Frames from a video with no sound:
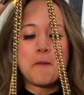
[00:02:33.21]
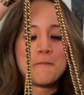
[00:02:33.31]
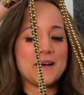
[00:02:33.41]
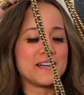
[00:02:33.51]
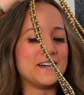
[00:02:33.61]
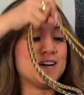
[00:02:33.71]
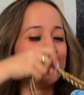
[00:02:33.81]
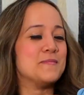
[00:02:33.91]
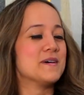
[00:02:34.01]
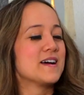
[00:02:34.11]

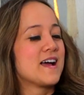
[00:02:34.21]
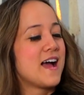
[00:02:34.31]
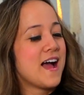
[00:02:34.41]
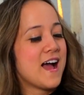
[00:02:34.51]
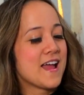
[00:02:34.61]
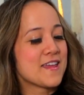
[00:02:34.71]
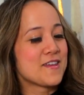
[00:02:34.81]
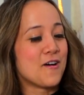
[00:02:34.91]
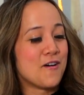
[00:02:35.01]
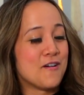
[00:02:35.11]
But
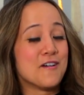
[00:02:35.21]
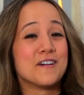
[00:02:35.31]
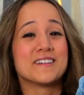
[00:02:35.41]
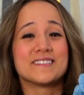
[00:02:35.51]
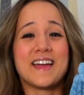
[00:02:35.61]
y'all,